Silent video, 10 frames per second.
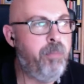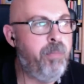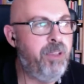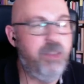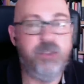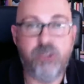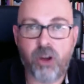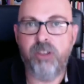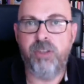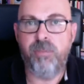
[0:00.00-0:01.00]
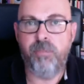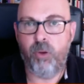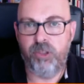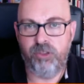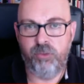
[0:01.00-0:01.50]
starting point,
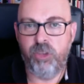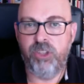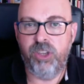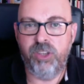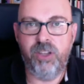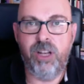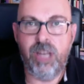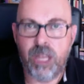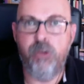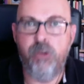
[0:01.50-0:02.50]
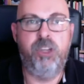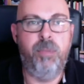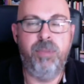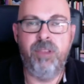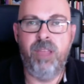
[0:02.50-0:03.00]
which is leadership.
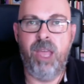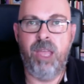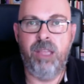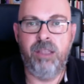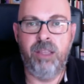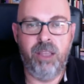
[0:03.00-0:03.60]
And